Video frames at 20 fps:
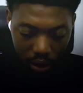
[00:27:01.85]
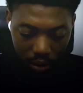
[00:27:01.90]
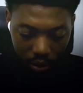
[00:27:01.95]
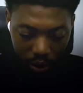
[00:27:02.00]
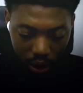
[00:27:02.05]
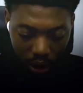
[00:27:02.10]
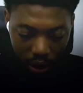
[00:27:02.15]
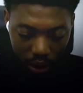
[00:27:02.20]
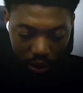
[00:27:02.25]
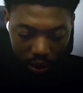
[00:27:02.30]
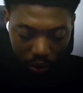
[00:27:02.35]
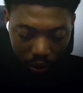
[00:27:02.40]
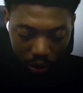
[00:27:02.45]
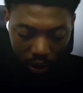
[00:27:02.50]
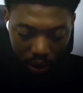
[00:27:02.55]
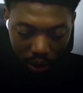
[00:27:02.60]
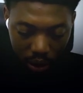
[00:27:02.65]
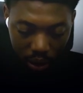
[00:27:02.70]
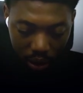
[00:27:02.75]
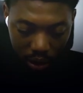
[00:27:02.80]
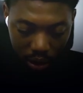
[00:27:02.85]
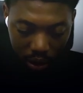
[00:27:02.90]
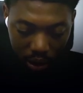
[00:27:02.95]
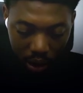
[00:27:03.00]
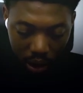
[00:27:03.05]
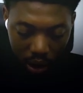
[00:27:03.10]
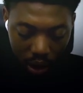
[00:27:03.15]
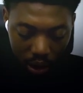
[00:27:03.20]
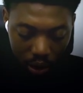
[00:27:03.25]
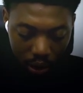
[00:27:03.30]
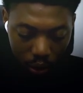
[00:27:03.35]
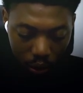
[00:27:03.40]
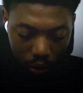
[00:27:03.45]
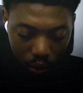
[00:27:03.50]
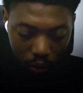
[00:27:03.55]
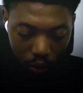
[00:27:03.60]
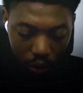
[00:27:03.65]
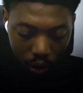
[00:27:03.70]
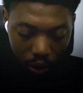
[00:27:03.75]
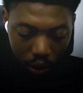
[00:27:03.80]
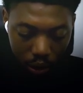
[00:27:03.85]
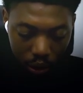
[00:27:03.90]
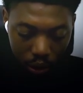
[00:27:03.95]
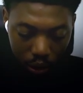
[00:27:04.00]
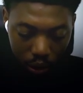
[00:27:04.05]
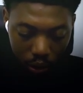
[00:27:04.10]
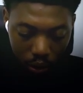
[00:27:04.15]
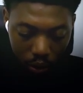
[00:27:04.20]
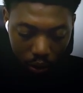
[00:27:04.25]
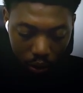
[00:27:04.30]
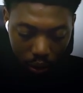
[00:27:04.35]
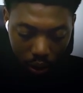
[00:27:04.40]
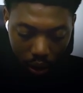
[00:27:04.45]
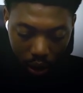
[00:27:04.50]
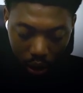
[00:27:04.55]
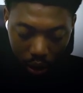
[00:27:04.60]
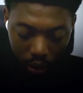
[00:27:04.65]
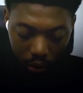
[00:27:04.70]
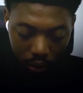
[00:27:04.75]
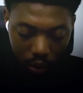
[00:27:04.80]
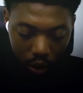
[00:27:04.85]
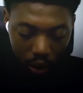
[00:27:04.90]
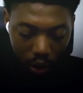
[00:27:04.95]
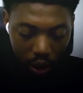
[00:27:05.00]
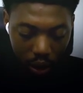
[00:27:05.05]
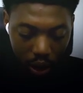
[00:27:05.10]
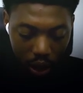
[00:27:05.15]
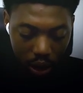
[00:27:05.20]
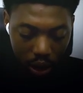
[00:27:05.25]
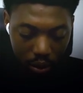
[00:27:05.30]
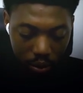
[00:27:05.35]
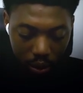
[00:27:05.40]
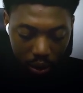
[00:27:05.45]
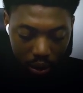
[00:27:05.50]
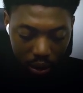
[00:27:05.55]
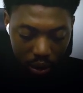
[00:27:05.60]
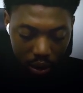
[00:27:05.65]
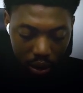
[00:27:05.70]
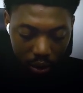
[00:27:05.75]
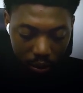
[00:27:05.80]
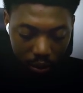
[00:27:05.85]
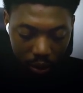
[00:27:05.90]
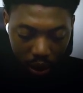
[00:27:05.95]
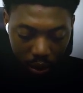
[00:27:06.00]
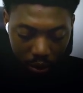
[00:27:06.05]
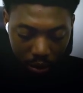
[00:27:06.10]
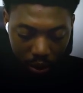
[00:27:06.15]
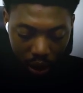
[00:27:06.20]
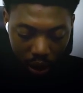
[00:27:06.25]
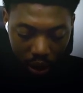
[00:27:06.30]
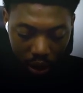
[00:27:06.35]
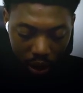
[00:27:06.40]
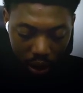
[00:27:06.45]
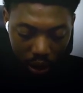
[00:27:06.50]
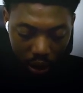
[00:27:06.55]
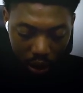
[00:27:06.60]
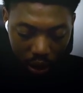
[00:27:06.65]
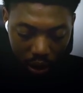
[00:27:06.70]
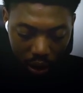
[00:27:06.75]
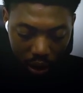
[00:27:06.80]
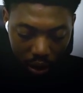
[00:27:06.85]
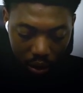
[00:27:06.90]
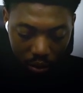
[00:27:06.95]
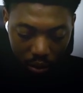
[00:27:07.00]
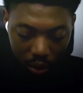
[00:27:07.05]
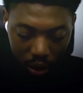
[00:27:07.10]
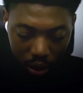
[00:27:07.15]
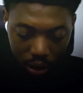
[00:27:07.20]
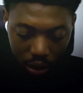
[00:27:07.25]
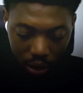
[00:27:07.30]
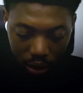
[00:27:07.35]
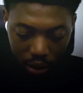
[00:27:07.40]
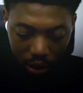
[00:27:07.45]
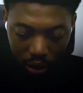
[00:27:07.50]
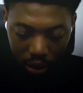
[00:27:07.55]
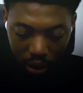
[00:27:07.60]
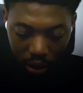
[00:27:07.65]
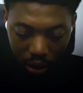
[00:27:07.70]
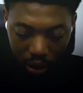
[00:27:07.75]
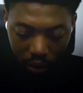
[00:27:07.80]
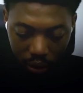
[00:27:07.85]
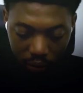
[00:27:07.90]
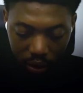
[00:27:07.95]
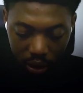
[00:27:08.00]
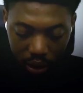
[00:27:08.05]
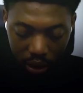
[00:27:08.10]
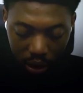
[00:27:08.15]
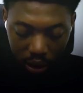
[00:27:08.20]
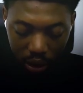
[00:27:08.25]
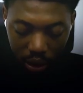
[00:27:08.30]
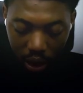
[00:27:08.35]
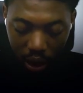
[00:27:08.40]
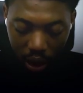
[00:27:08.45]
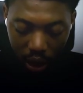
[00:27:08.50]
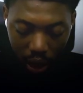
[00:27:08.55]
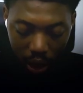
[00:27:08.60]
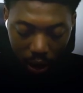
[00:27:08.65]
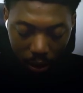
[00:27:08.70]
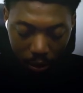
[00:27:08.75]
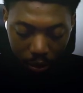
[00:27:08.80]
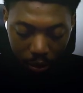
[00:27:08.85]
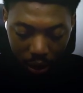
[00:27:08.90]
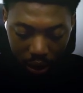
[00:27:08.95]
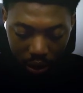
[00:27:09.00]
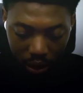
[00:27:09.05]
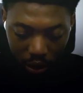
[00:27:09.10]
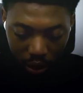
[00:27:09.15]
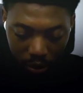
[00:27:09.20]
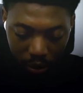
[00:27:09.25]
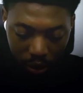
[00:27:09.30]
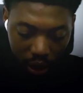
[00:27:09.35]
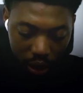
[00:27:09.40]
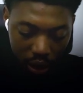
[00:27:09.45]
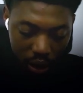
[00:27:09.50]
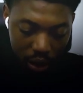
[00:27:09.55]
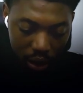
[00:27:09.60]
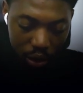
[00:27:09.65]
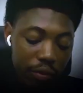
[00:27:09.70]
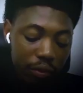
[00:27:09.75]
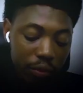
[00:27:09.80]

yeah, so this is it. So once you call export Gemini API key, make sure you delete everything here and paste your API keys.